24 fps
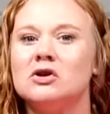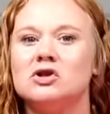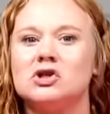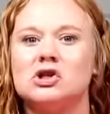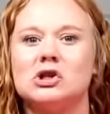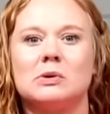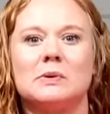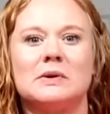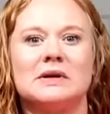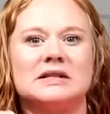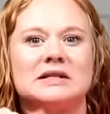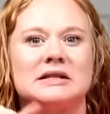
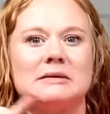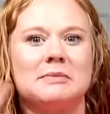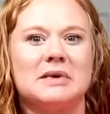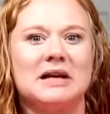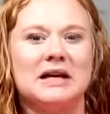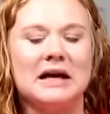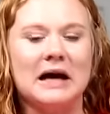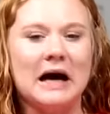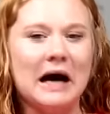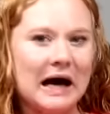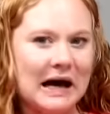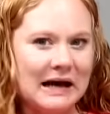Do you want to see
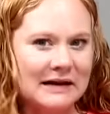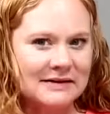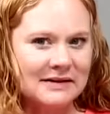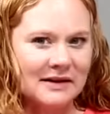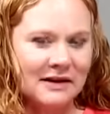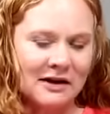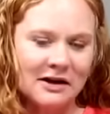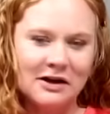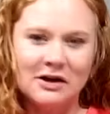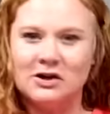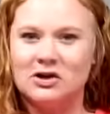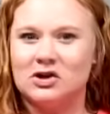me
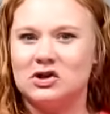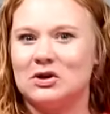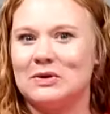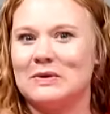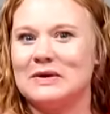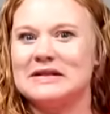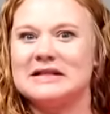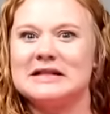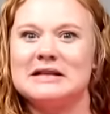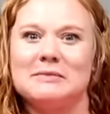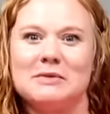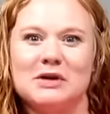cut? Do you
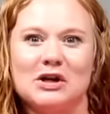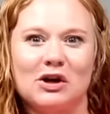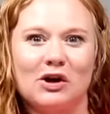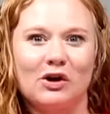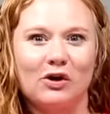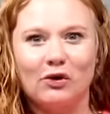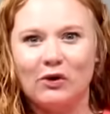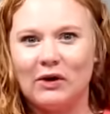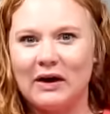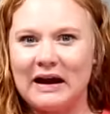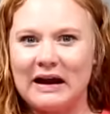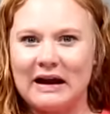want to see me
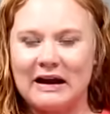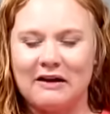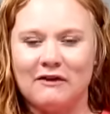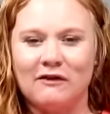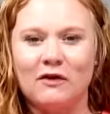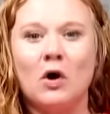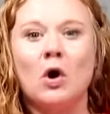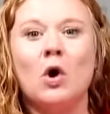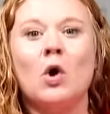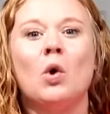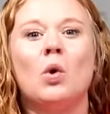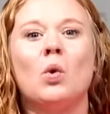
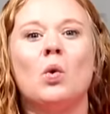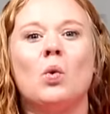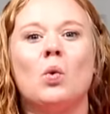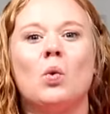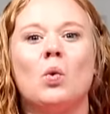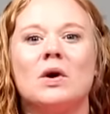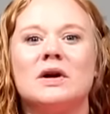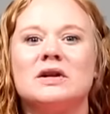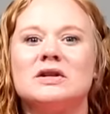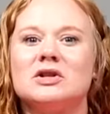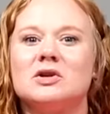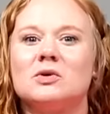engrave?
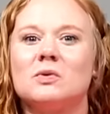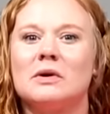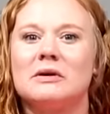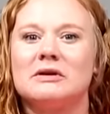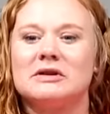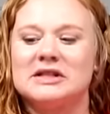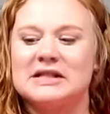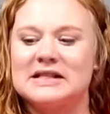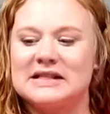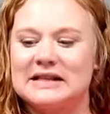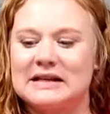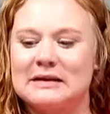What do you
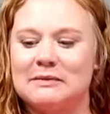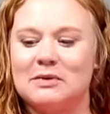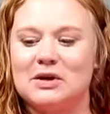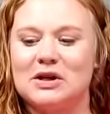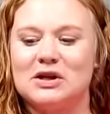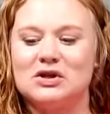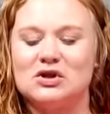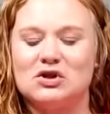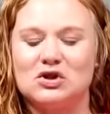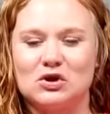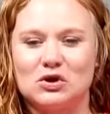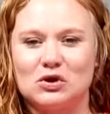want to see
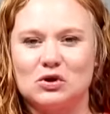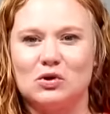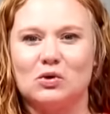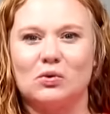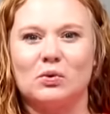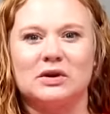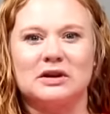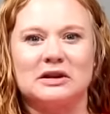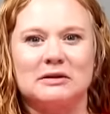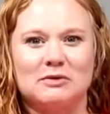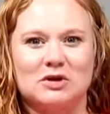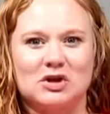me do
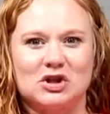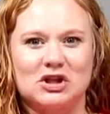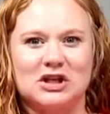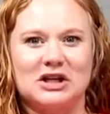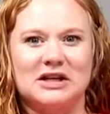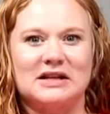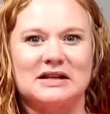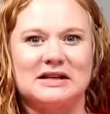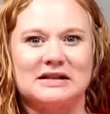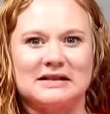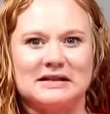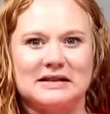with the
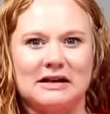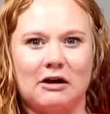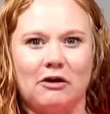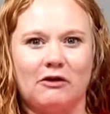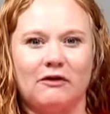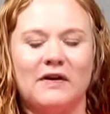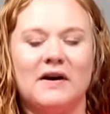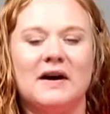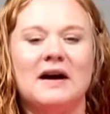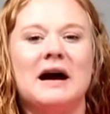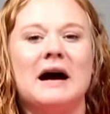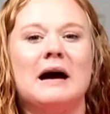machine
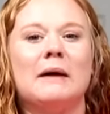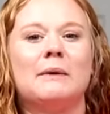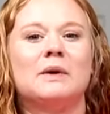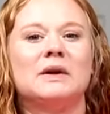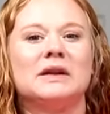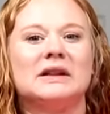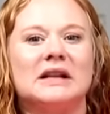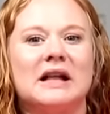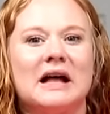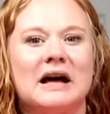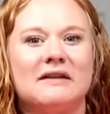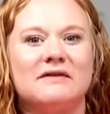itself? I
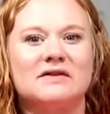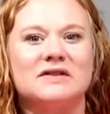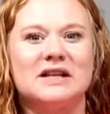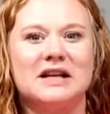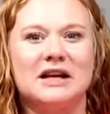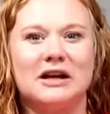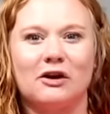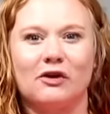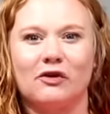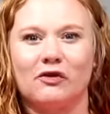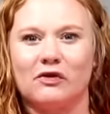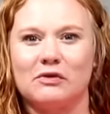would love to
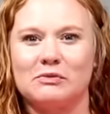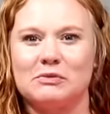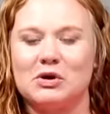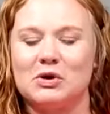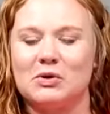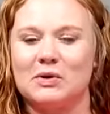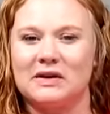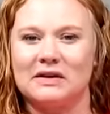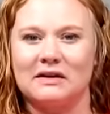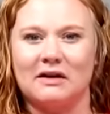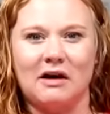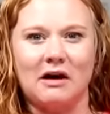hear from
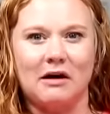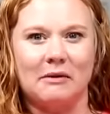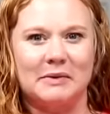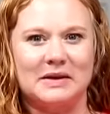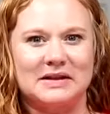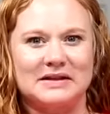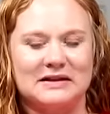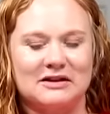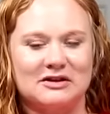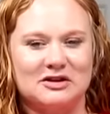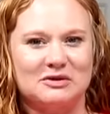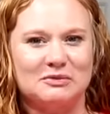you in the
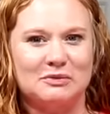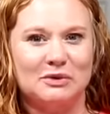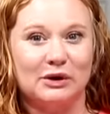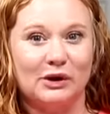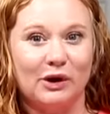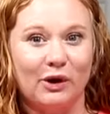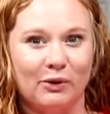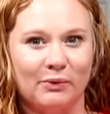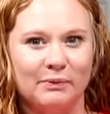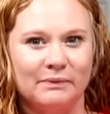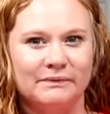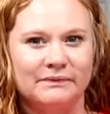comment section
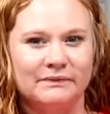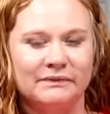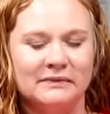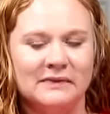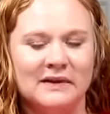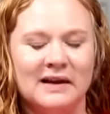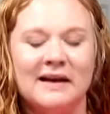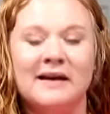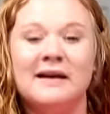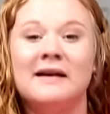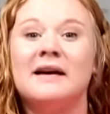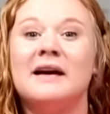below.
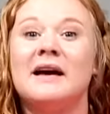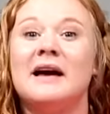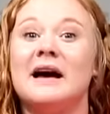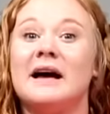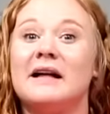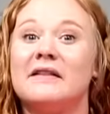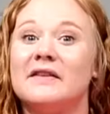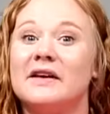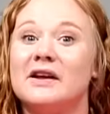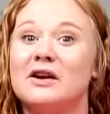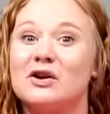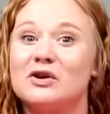
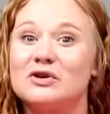And then